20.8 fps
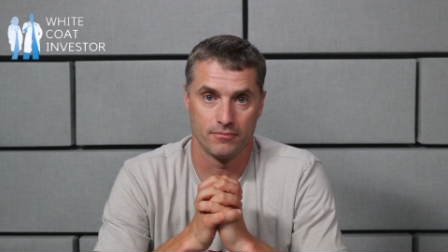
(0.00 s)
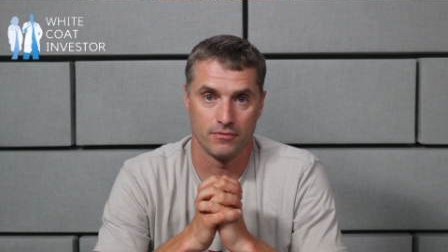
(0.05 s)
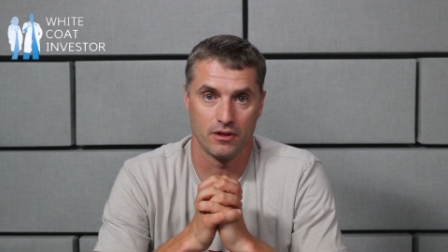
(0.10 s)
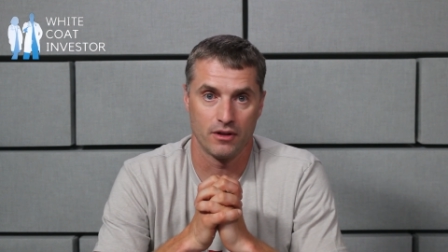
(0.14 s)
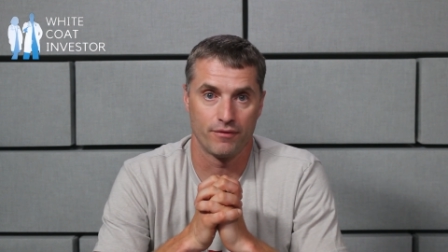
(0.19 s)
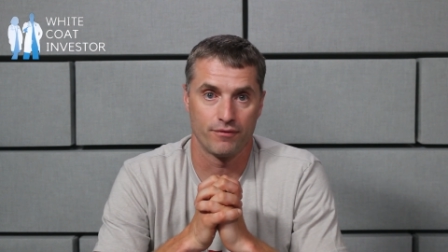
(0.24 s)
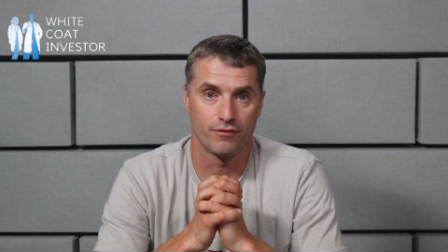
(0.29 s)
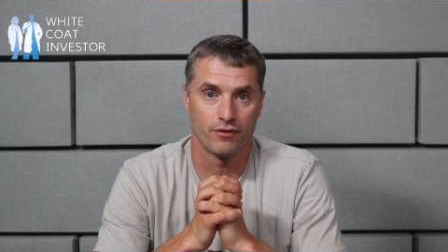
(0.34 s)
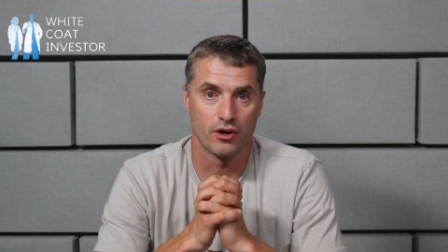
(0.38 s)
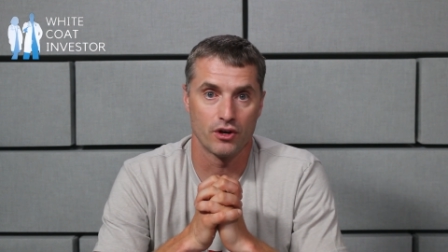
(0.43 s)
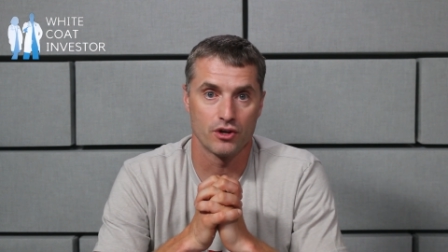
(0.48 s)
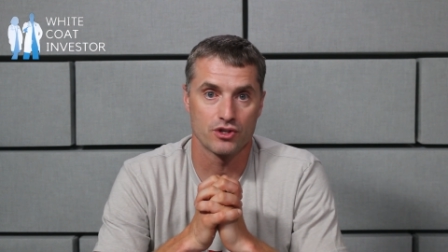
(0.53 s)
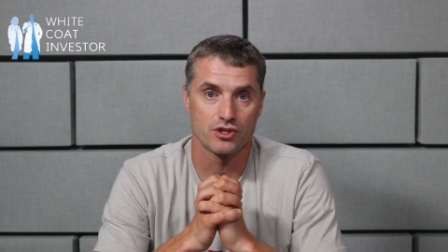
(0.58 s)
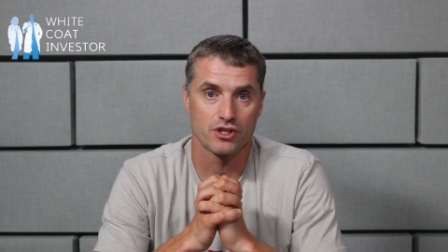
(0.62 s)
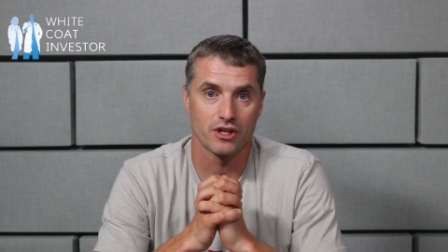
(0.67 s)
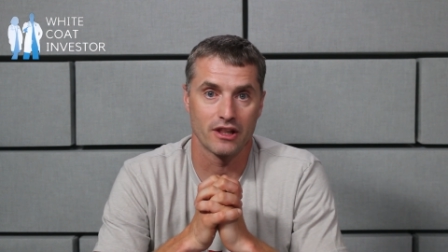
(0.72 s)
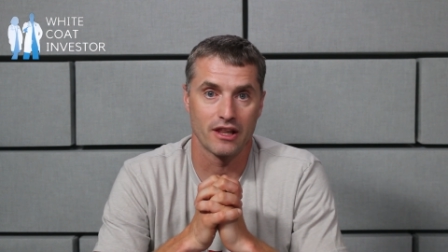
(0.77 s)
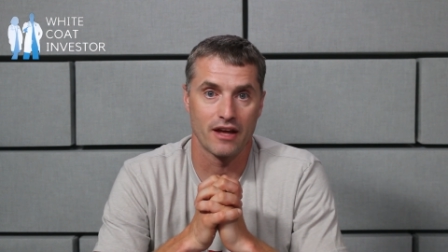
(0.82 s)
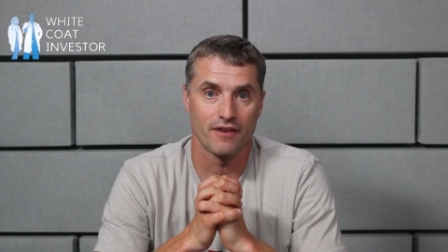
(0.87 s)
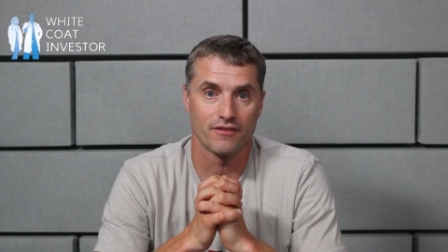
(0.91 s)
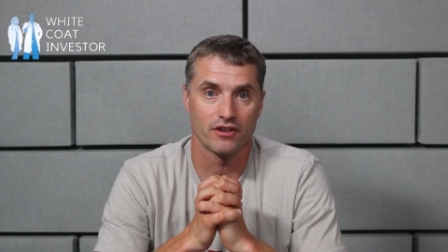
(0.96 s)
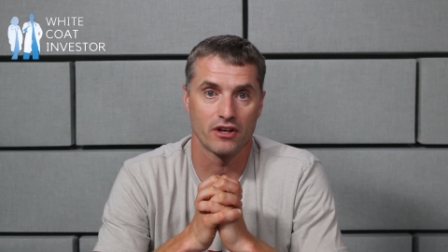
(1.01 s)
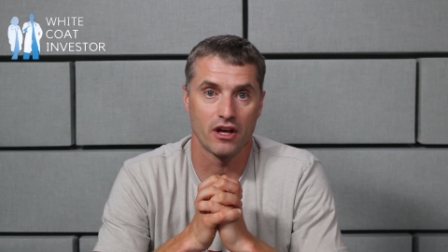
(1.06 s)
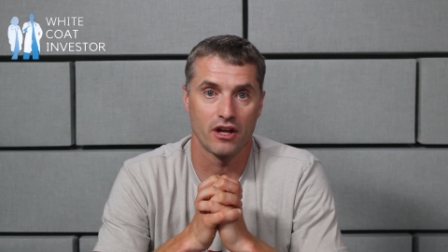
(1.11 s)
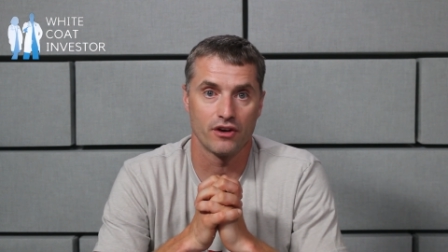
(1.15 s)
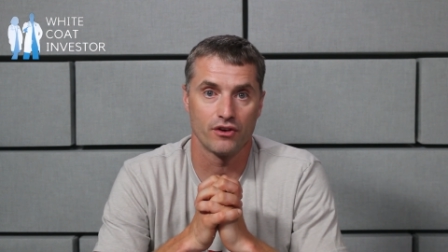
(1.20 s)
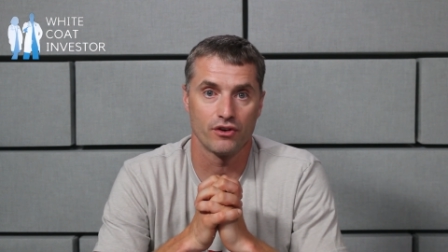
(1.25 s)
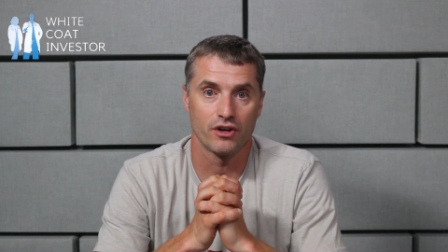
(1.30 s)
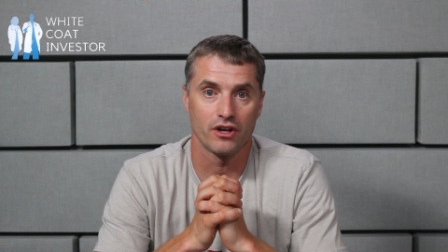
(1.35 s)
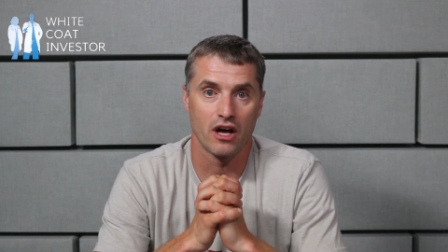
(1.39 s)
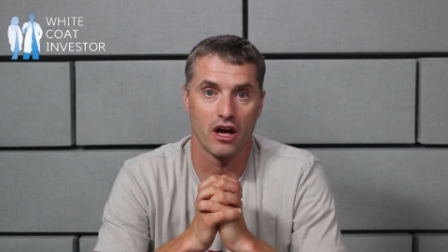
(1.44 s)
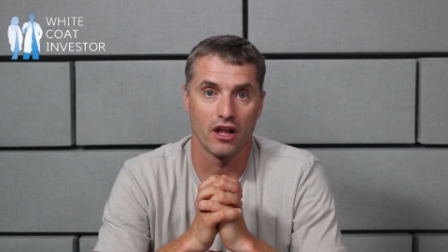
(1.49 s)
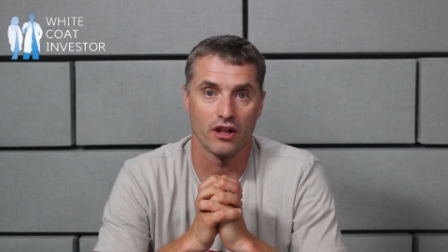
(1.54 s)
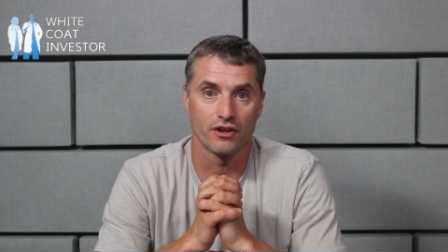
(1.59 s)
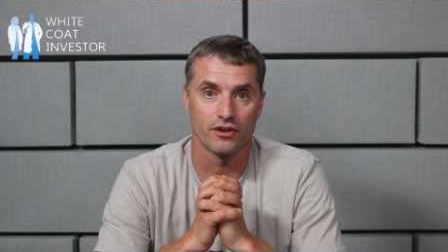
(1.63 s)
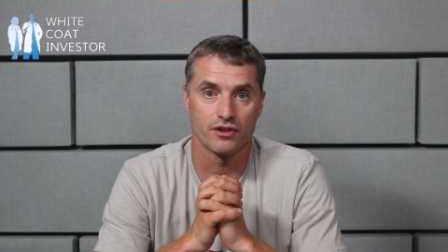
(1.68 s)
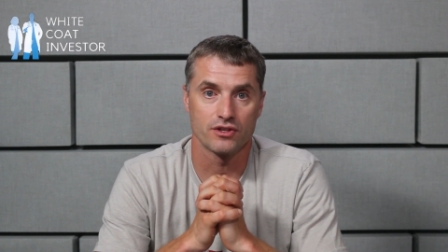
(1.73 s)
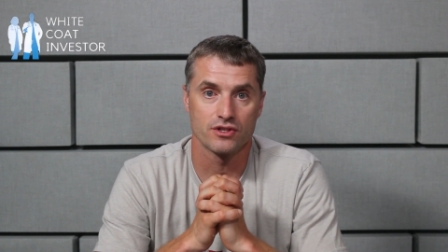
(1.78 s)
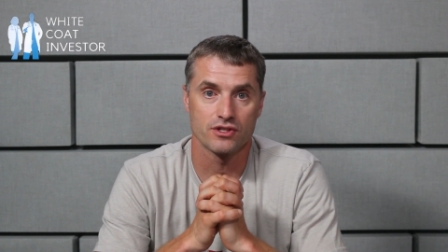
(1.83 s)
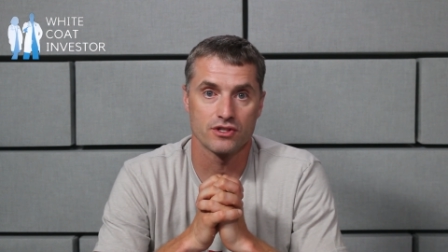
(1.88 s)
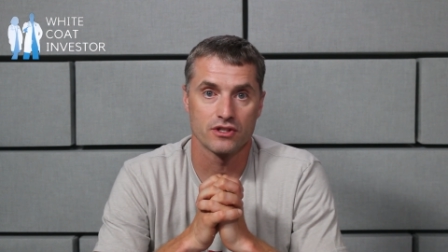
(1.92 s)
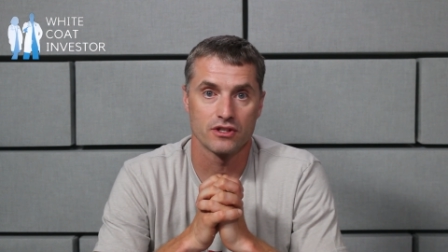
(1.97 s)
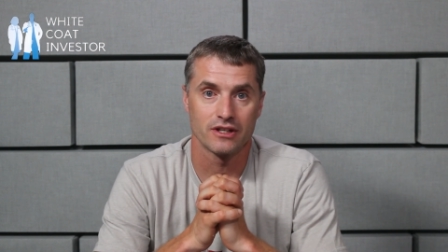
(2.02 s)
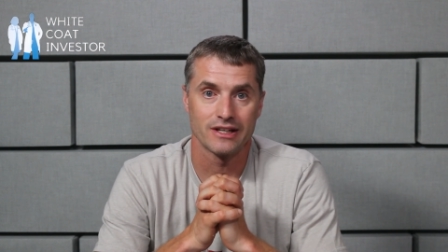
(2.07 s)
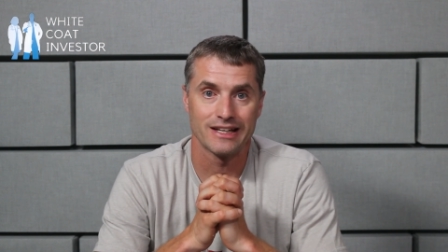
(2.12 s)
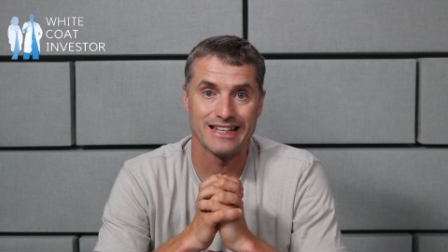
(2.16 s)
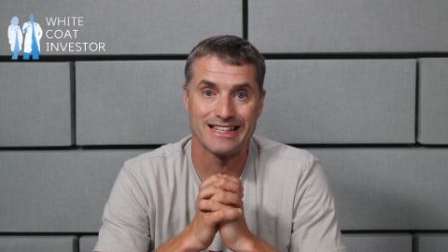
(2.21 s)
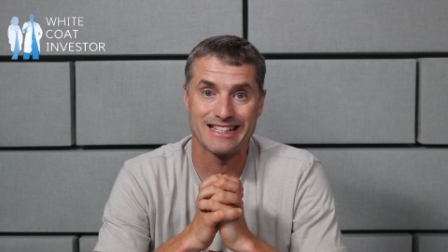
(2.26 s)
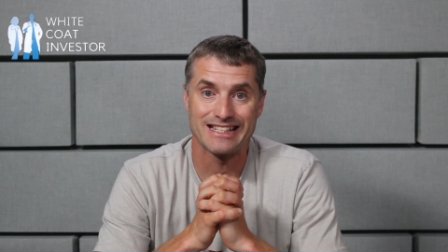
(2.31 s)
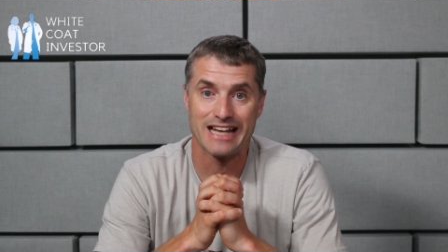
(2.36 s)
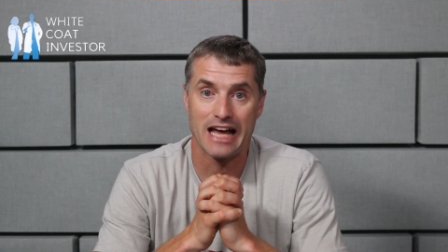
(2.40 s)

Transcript: the first $1,100 is